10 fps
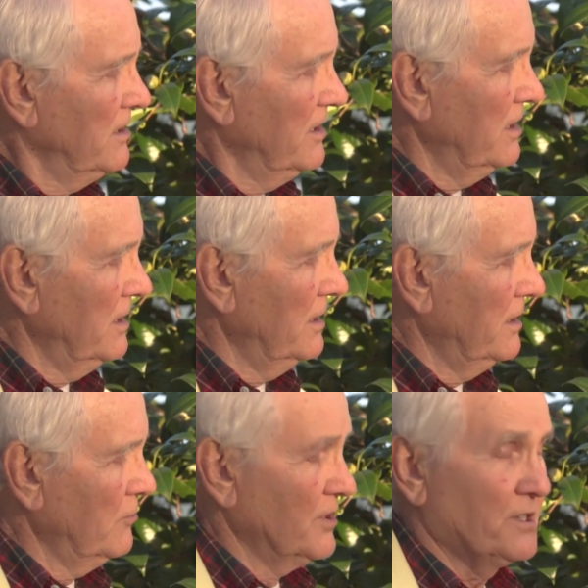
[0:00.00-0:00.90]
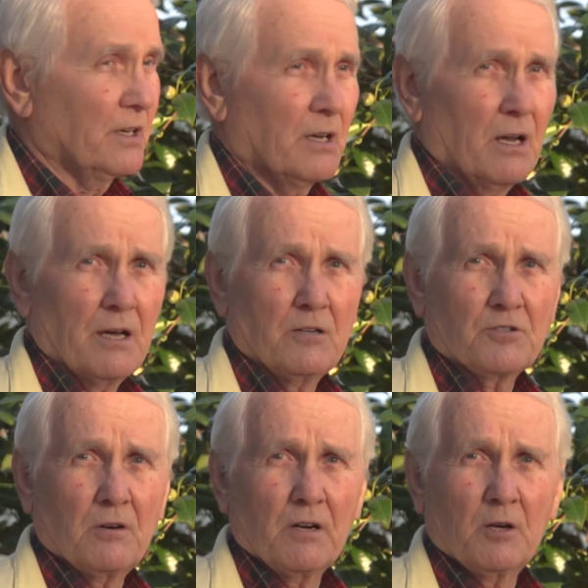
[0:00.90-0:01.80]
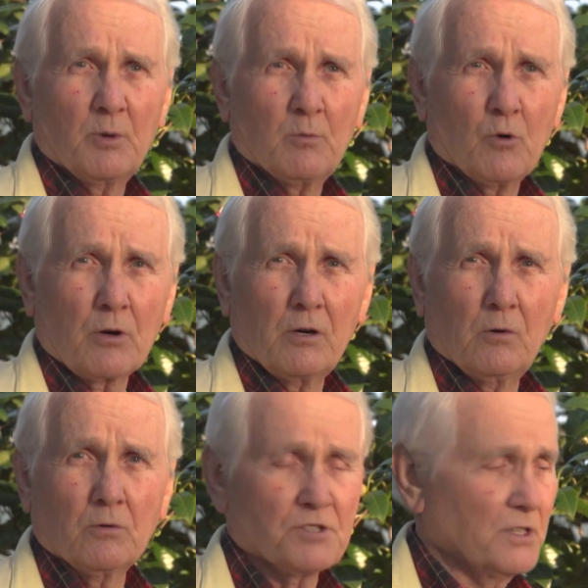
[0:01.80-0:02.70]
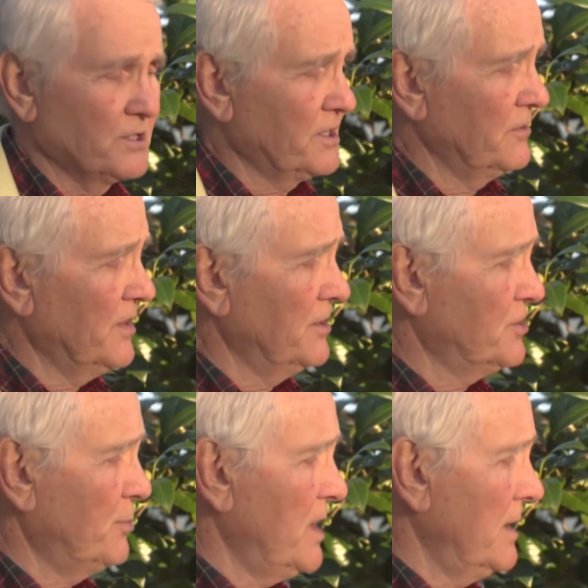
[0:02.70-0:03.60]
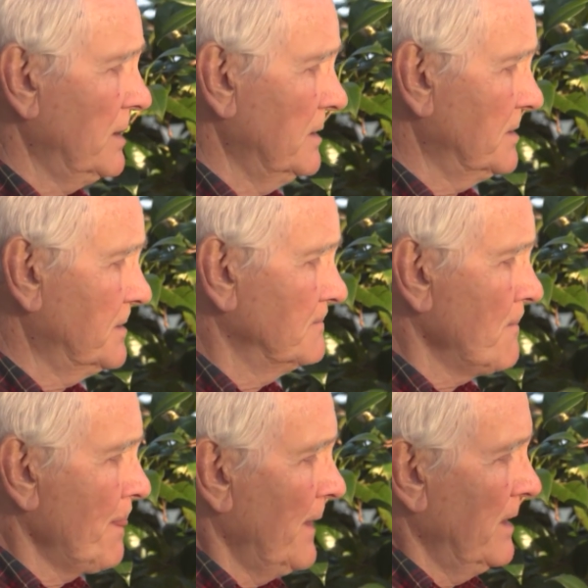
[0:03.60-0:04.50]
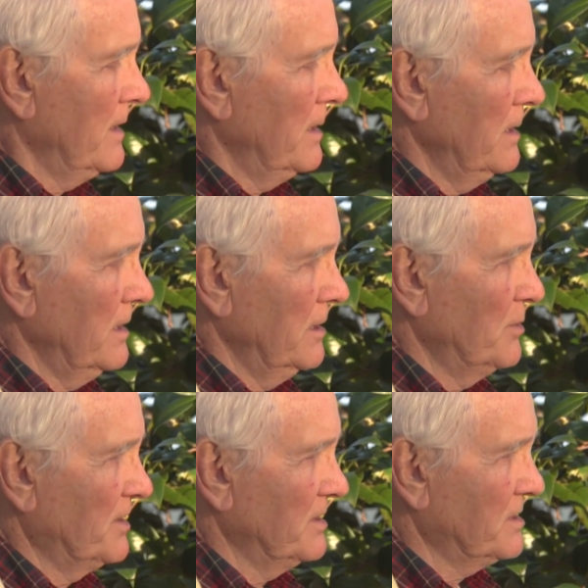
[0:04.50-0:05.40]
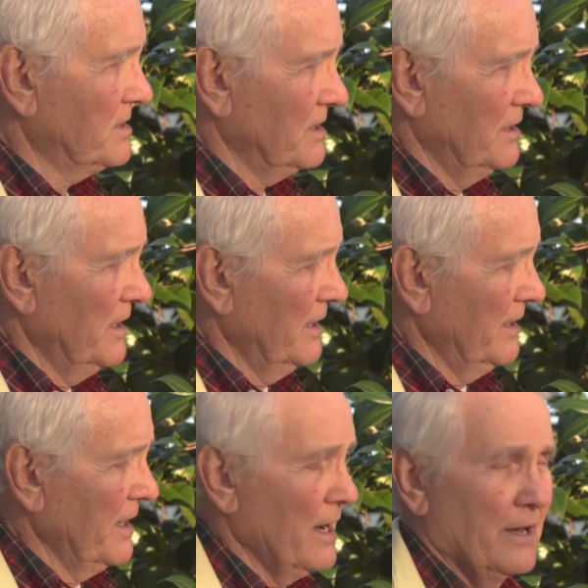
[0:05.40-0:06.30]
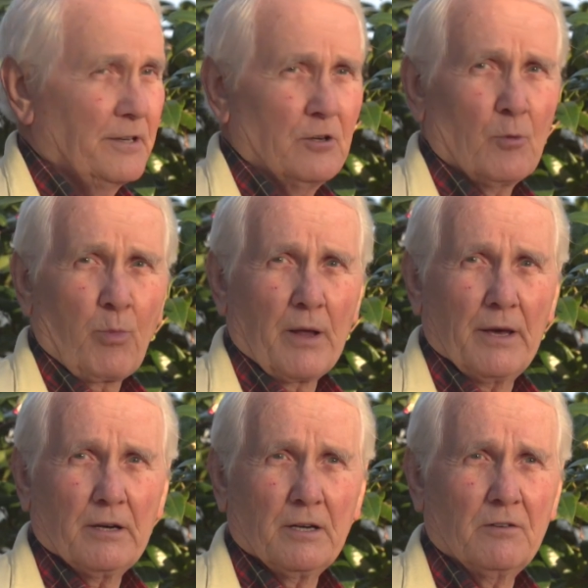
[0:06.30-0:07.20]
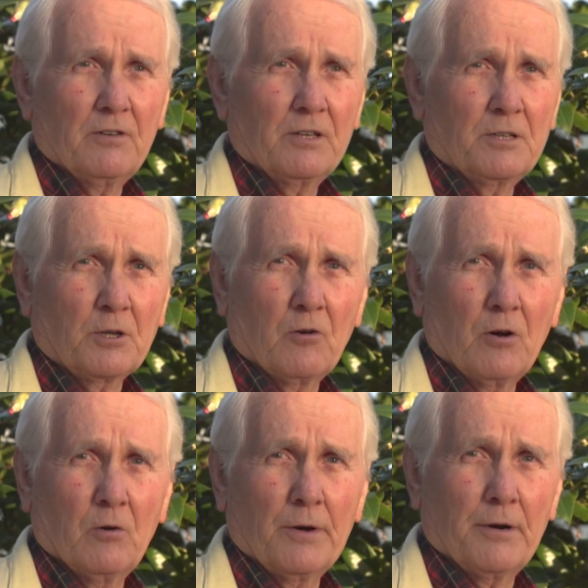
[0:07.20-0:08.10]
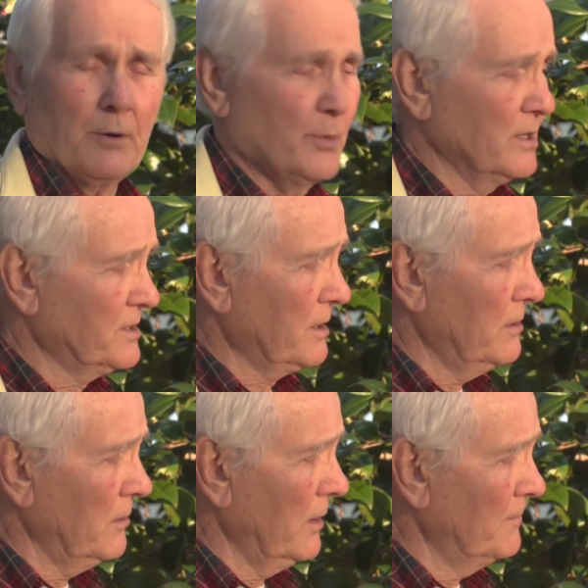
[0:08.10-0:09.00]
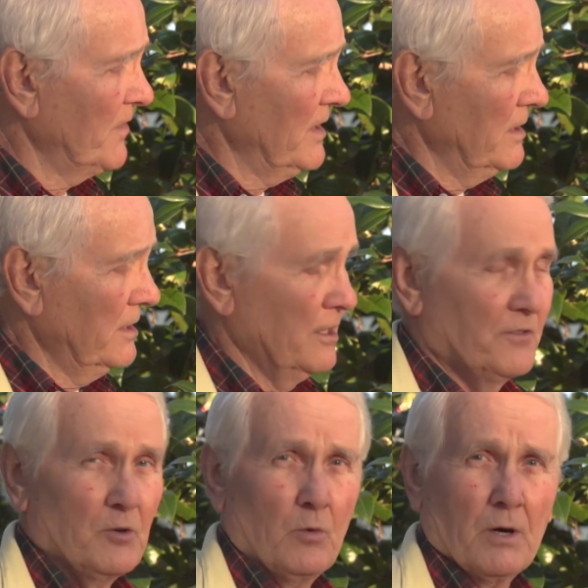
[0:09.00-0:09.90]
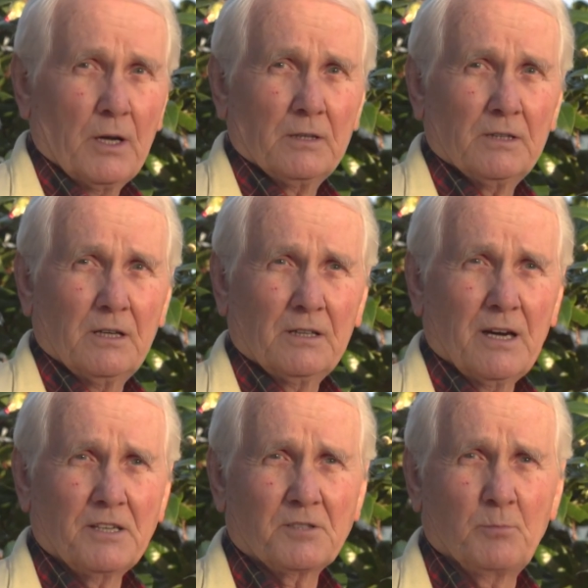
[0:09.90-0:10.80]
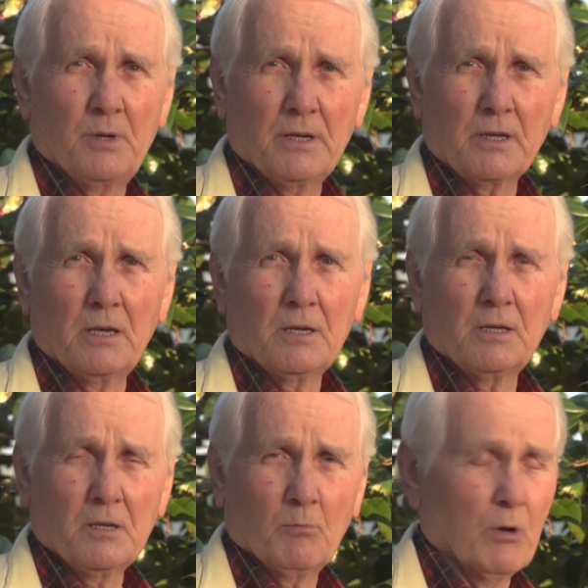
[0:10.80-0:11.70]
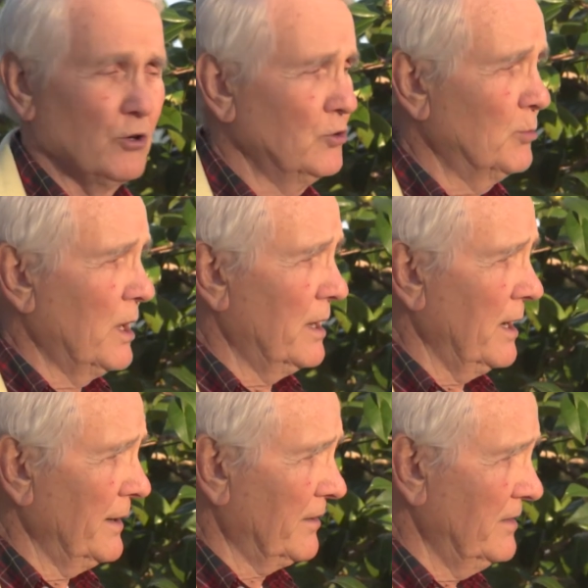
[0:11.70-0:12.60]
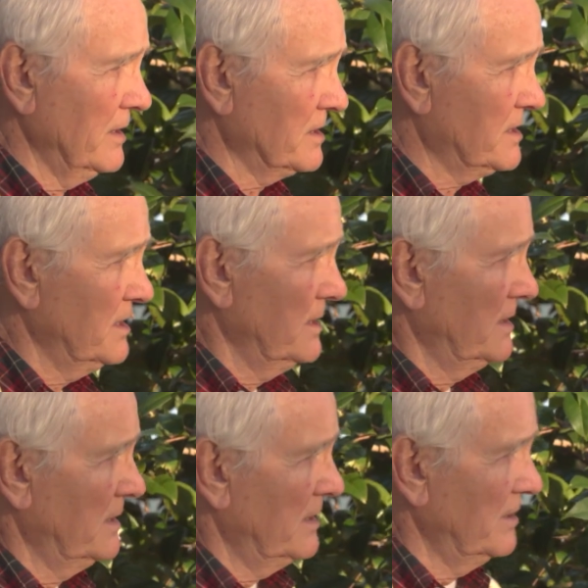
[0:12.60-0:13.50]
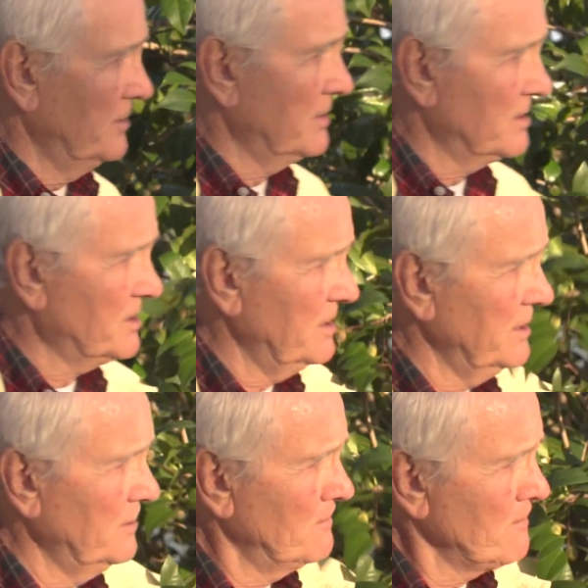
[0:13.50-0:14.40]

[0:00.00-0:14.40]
reticulatas are a little bit more cold sensitive than japonicas, but this is an ideal plant to grow here in Pensacola if you want a nice big bloom like this. And you can see